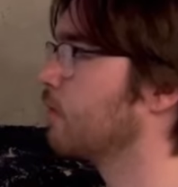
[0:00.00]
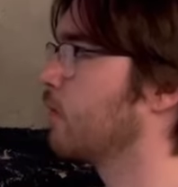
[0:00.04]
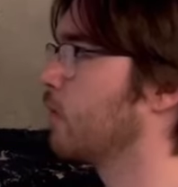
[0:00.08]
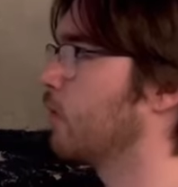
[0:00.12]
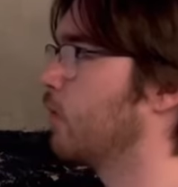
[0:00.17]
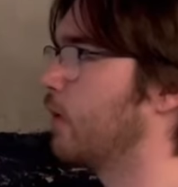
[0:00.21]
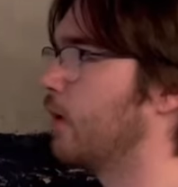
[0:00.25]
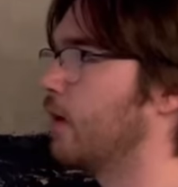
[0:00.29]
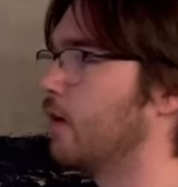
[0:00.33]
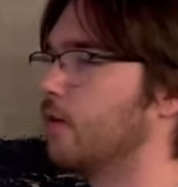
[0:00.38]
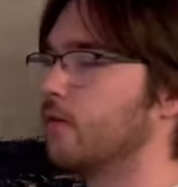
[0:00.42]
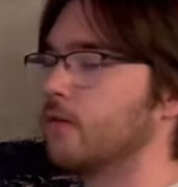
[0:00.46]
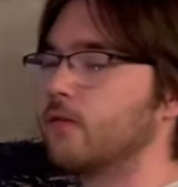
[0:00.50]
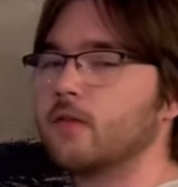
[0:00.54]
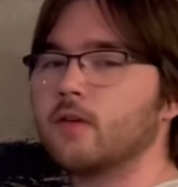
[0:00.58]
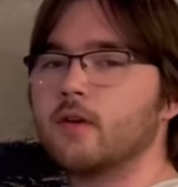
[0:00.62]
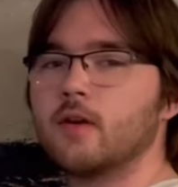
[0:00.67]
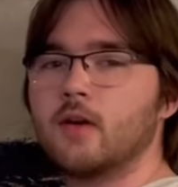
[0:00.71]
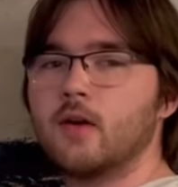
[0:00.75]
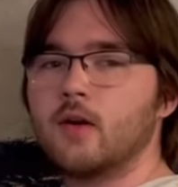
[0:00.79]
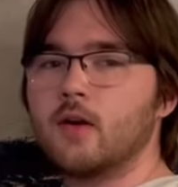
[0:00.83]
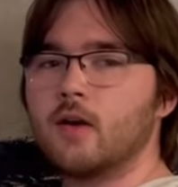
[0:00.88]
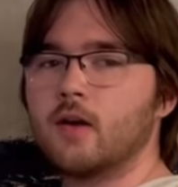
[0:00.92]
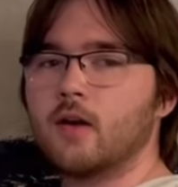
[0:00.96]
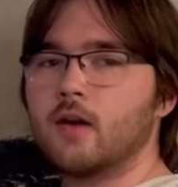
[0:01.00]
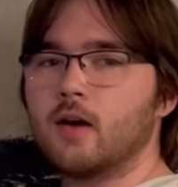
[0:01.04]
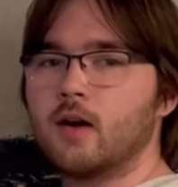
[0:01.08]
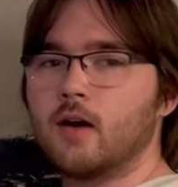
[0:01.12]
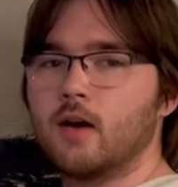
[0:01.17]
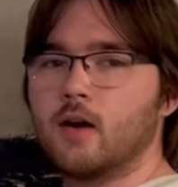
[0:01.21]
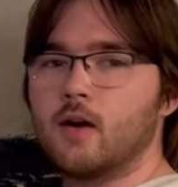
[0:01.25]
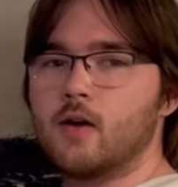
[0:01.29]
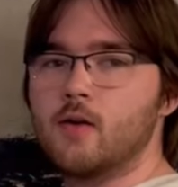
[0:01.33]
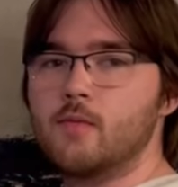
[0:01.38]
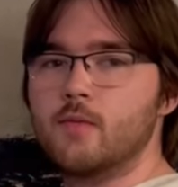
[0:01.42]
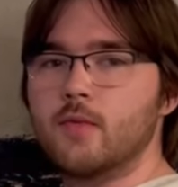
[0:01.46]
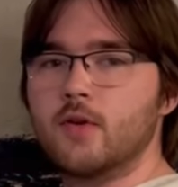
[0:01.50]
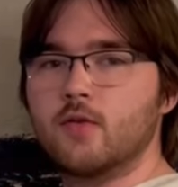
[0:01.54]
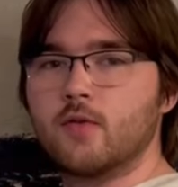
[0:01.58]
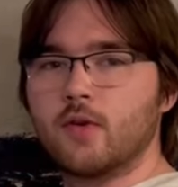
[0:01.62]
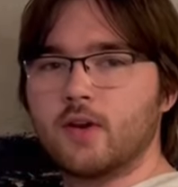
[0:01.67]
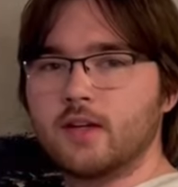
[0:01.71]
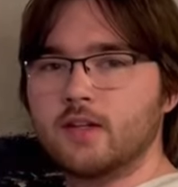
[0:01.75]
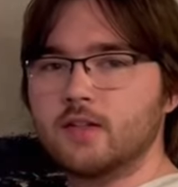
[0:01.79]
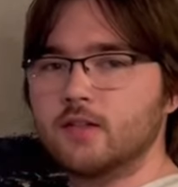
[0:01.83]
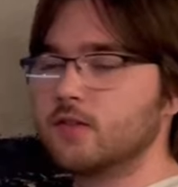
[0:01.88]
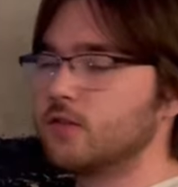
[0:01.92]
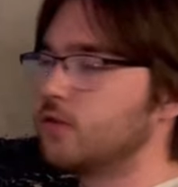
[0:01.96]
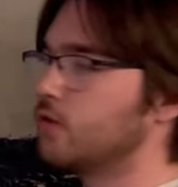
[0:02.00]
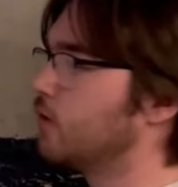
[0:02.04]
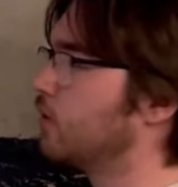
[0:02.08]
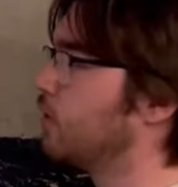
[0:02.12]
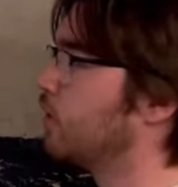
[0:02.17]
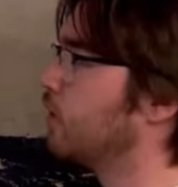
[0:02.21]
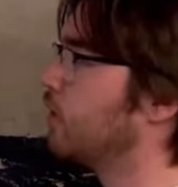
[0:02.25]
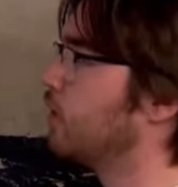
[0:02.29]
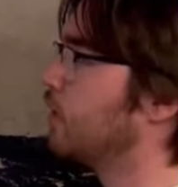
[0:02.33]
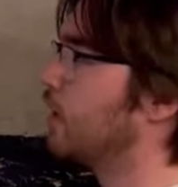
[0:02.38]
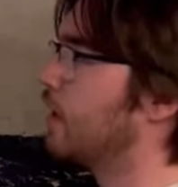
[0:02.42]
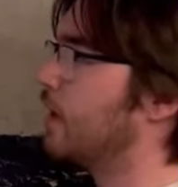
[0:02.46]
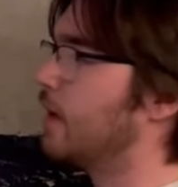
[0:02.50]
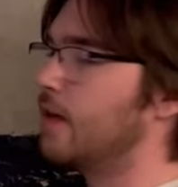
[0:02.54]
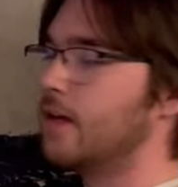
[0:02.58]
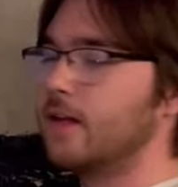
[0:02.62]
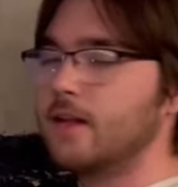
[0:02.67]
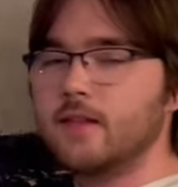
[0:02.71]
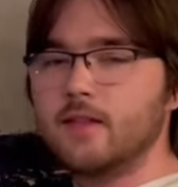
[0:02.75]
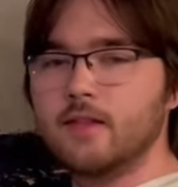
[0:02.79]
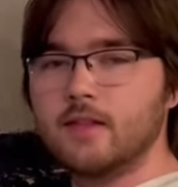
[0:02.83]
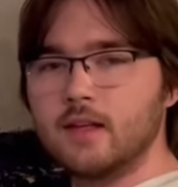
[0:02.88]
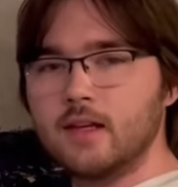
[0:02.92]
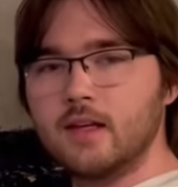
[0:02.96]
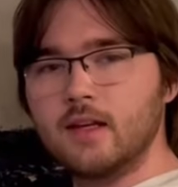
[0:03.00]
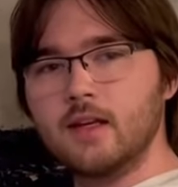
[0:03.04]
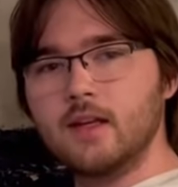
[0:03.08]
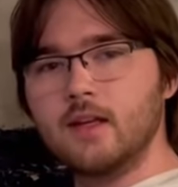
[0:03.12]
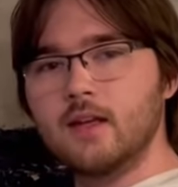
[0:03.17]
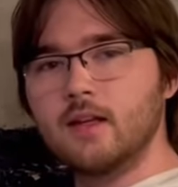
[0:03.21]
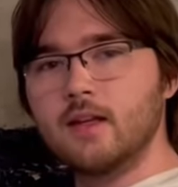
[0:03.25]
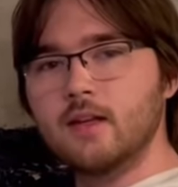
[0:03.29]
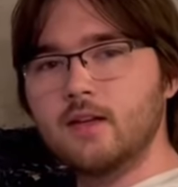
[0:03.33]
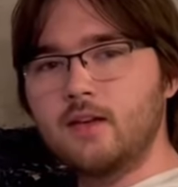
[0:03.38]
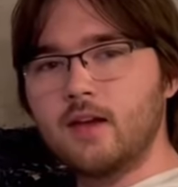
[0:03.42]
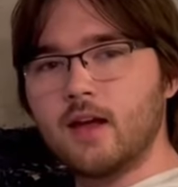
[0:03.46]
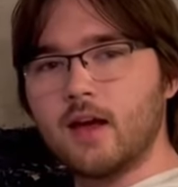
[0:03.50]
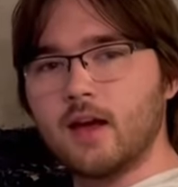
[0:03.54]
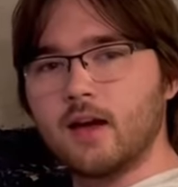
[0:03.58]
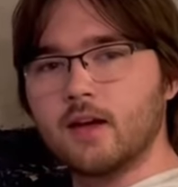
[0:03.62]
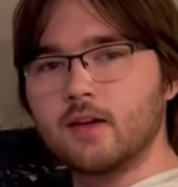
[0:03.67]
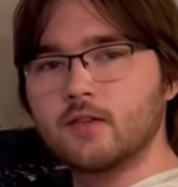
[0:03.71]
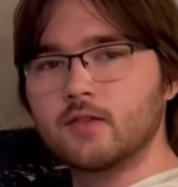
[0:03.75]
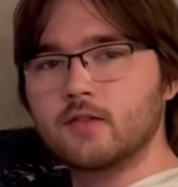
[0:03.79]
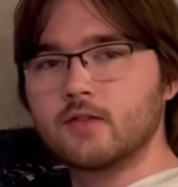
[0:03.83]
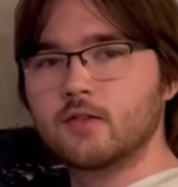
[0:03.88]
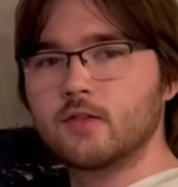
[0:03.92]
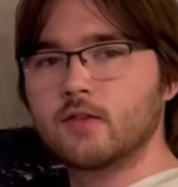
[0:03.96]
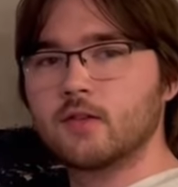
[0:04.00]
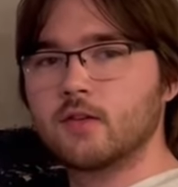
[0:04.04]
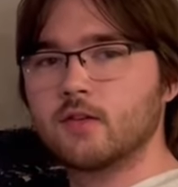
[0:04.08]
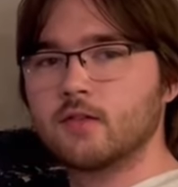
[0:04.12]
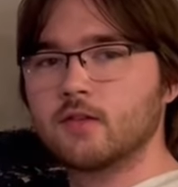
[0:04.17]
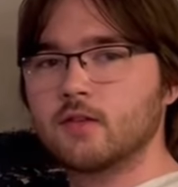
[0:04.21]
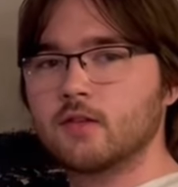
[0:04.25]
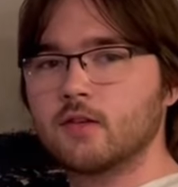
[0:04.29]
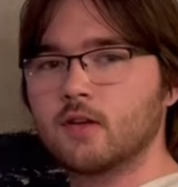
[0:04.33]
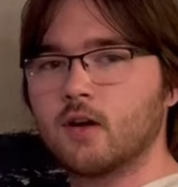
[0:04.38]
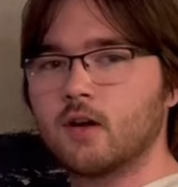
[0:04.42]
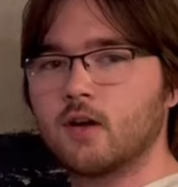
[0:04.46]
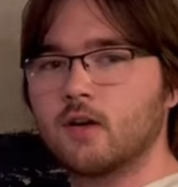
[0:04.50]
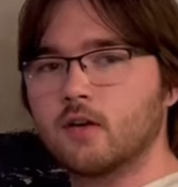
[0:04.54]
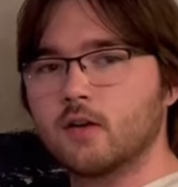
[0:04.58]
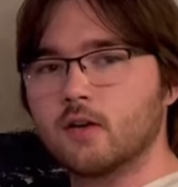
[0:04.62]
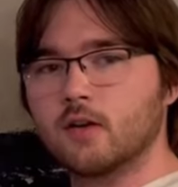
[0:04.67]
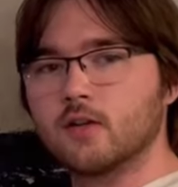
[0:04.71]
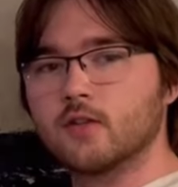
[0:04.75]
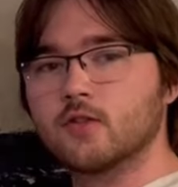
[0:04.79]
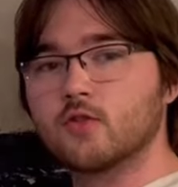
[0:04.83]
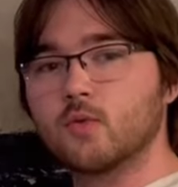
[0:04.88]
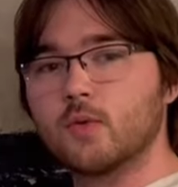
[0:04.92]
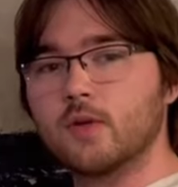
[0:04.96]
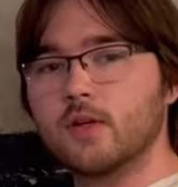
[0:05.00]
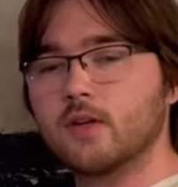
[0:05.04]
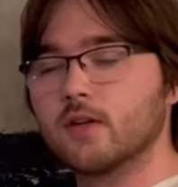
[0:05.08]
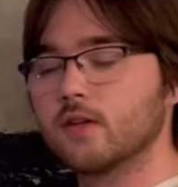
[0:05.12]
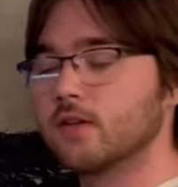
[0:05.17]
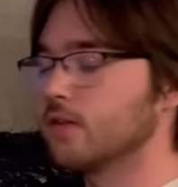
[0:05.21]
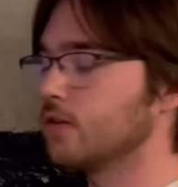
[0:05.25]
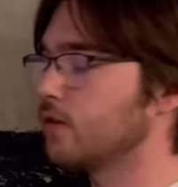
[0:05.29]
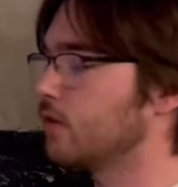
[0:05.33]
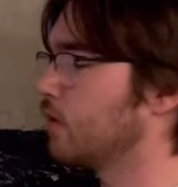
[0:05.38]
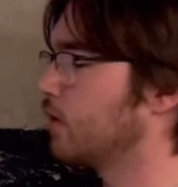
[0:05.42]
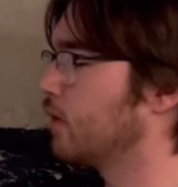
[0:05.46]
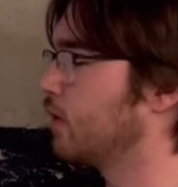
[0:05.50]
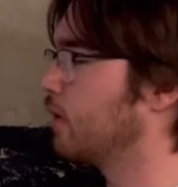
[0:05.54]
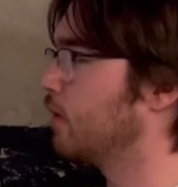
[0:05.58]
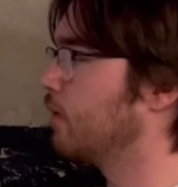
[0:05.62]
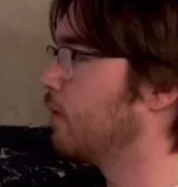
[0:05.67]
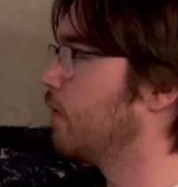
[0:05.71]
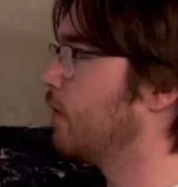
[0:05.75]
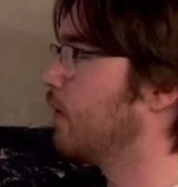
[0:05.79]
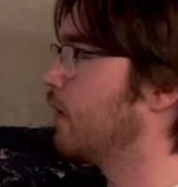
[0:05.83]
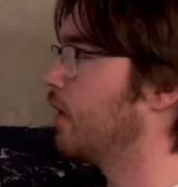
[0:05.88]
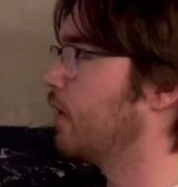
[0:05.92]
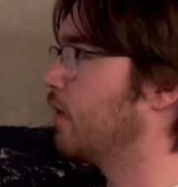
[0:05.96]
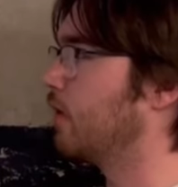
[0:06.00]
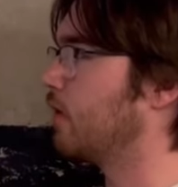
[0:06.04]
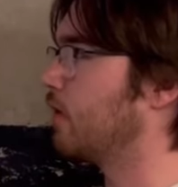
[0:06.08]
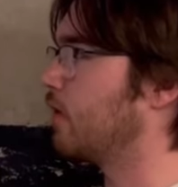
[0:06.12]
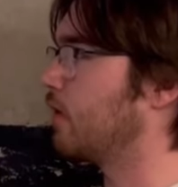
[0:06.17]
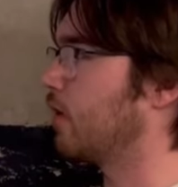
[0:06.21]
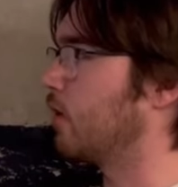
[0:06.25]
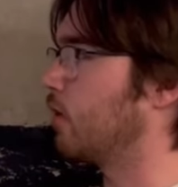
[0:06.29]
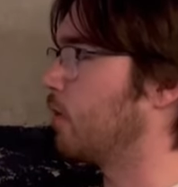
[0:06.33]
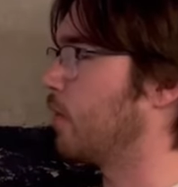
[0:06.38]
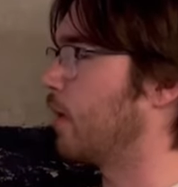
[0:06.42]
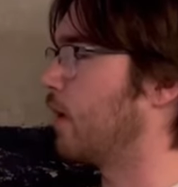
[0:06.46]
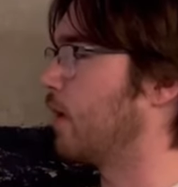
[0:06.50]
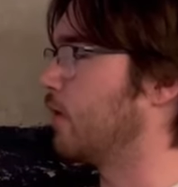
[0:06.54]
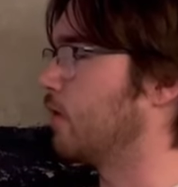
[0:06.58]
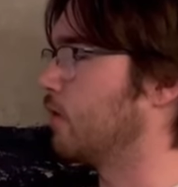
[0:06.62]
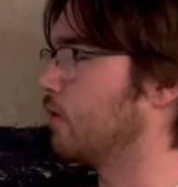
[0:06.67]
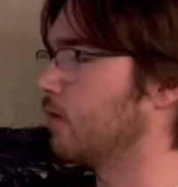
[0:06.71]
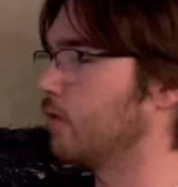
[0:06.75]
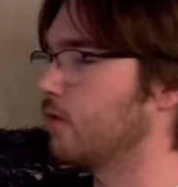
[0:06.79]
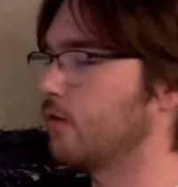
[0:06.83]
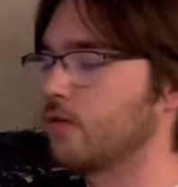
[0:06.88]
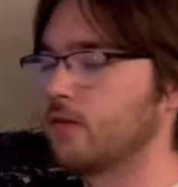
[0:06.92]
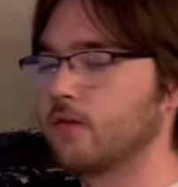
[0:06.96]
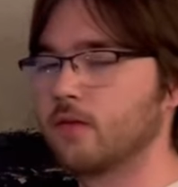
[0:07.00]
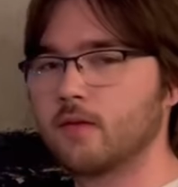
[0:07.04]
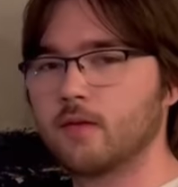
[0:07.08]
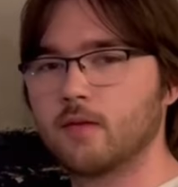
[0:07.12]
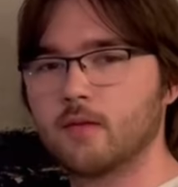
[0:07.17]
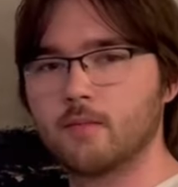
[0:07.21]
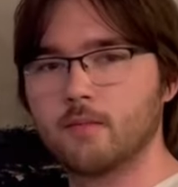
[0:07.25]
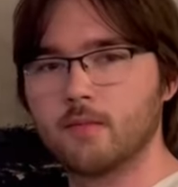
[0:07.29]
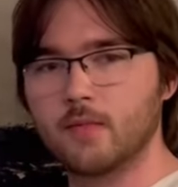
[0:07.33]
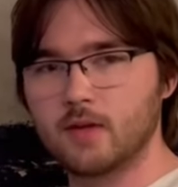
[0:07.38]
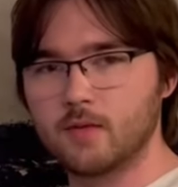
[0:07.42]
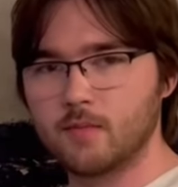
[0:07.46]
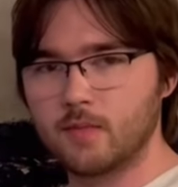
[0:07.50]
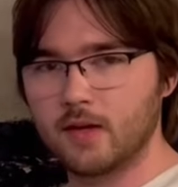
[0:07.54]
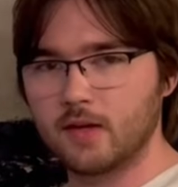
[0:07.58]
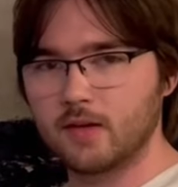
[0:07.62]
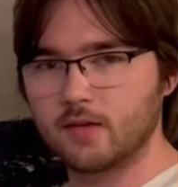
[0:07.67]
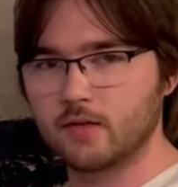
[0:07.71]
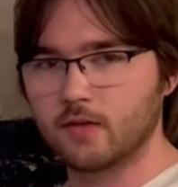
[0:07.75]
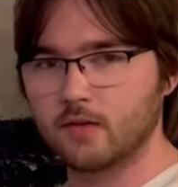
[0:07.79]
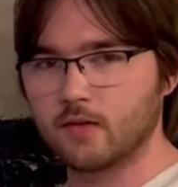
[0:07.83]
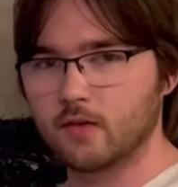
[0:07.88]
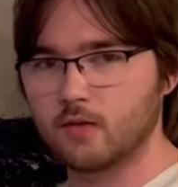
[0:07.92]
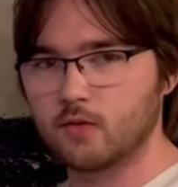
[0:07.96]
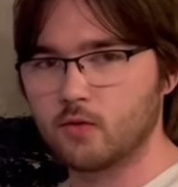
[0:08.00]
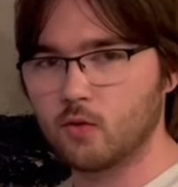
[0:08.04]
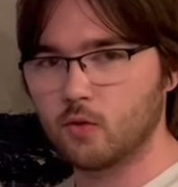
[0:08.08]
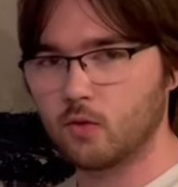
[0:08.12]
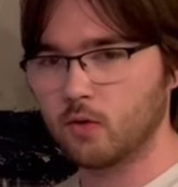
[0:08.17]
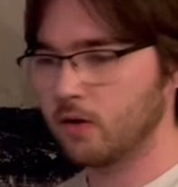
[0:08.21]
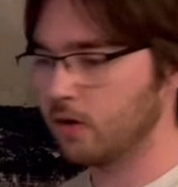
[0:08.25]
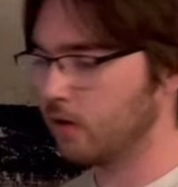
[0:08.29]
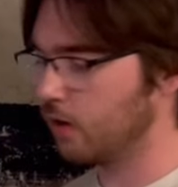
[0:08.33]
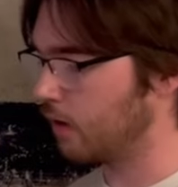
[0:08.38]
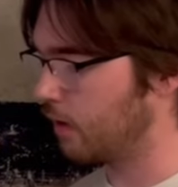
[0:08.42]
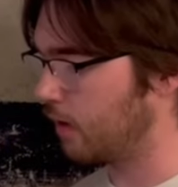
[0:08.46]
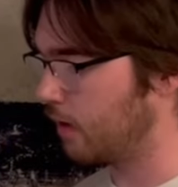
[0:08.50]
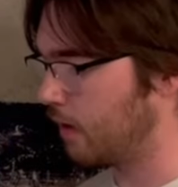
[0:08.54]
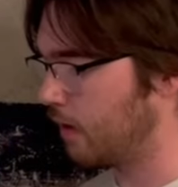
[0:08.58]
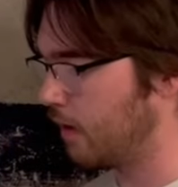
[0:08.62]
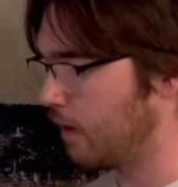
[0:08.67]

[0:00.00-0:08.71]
We have mid-range in the dash, our tweeters in the sail panels, mid-bass in the door,